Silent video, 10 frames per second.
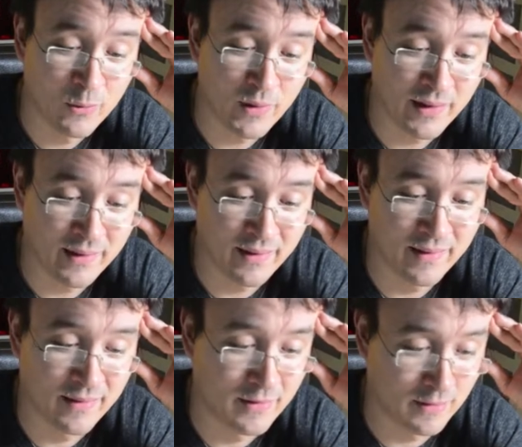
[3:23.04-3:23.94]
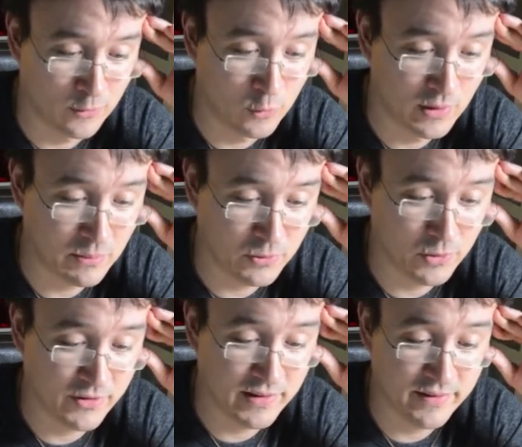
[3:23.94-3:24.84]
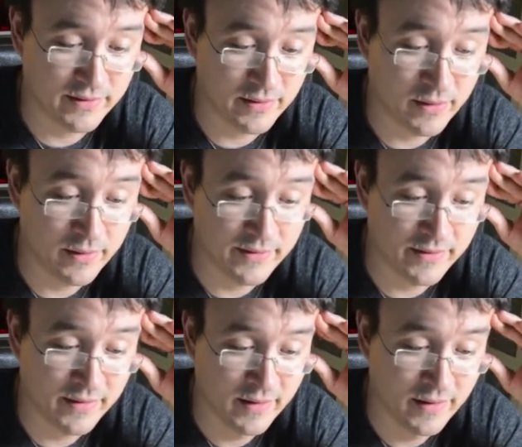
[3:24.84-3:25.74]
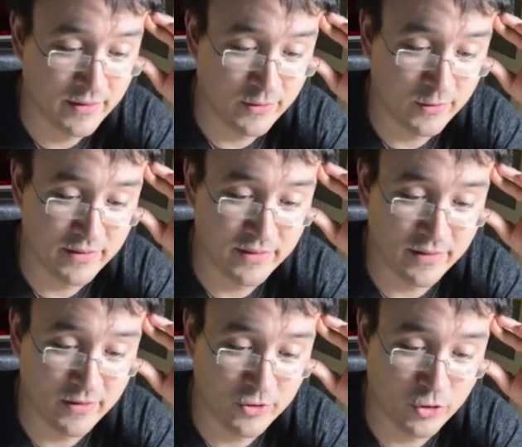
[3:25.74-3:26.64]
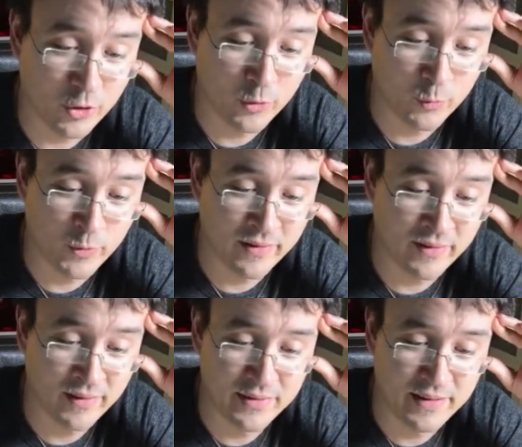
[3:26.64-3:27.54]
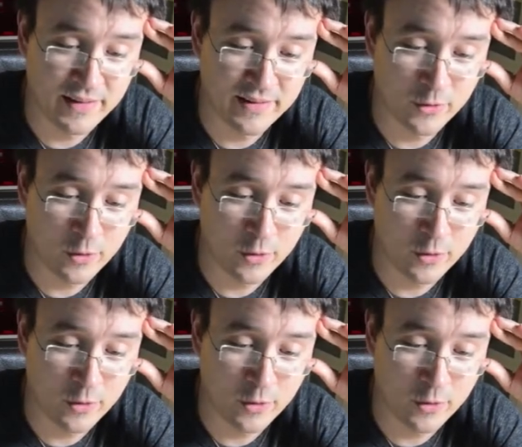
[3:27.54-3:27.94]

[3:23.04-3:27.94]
while the cooling process starts. So this is shown with these